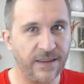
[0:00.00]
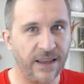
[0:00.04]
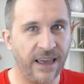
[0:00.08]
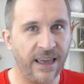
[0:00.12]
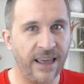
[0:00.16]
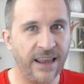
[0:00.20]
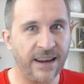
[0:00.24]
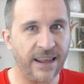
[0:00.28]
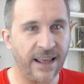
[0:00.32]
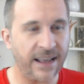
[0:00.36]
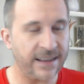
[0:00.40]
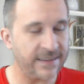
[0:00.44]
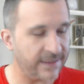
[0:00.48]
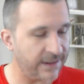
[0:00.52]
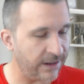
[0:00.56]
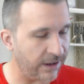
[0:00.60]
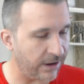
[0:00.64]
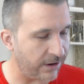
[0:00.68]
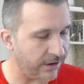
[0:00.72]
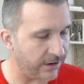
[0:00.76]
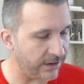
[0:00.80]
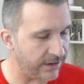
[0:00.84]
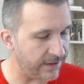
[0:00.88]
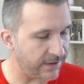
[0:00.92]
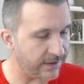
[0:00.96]
and as an
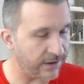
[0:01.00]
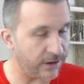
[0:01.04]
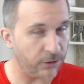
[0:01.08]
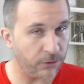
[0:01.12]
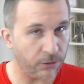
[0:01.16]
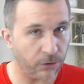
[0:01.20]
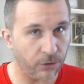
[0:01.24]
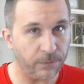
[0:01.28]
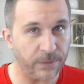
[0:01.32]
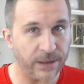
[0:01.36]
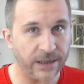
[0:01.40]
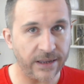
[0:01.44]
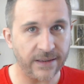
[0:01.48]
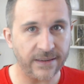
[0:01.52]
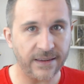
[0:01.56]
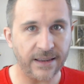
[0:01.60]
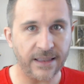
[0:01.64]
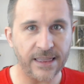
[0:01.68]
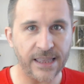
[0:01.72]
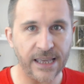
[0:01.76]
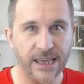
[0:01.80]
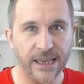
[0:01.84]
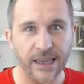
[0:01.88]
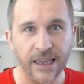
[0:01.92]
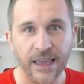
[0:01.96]
artist and grow because I
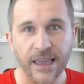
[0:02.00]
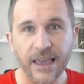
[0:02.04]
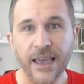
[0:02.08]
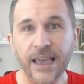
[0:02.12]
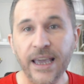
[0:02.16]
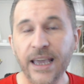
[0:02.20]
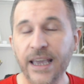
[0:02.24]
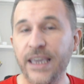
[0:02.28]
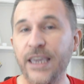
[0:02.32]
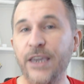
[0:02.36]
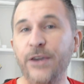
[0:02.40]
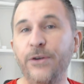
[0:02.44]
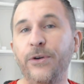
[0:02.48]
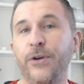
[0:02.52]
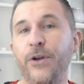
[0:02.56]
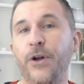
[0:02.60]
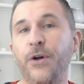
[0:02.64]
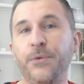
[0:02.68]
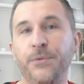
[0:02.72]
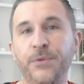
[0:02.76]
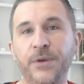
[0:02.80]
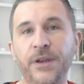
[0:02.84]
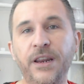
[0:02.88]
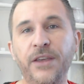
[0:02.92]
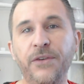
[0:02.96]
think he could go
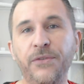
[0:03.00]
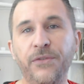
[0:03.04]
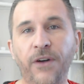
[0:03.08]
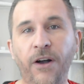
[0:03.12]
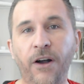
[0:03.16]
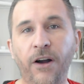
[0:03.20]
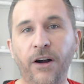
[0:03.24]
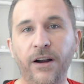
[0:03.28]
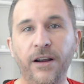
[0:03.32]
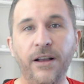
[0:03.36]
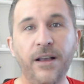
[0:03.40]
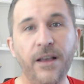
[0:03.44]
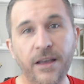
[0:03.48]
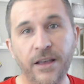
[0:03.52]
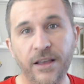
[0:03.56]
really far.